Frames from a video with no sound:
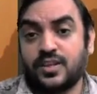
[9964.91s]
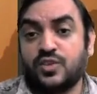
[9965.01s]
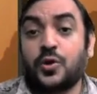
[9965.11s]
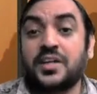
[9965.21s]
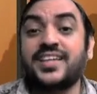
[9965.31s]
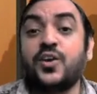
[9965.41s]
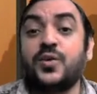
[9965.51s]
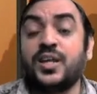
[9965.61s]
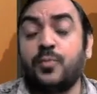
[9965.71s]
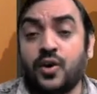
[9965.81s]
What is
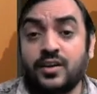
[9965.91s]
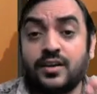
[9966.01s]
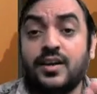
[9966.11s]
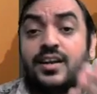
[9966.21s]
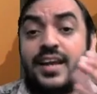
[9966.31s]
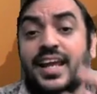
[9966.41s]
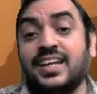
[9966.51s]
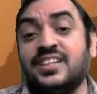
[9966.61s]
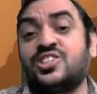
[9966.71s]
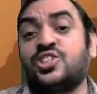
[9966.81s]
annuity bond? Like
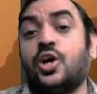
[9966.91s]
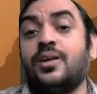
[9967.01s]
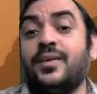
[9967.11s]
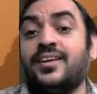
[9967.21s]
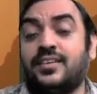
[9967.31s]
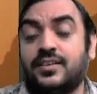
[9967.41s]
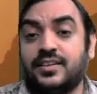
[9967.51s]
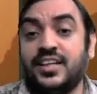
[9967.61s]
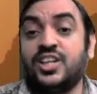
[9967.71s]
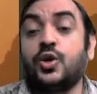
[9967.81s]
installment
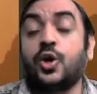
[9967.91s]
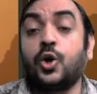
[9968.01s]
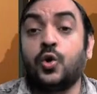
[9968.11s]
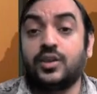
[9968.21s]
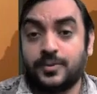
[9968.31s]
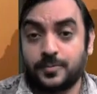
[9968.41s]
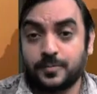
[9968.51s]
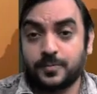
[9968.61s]
in your loan.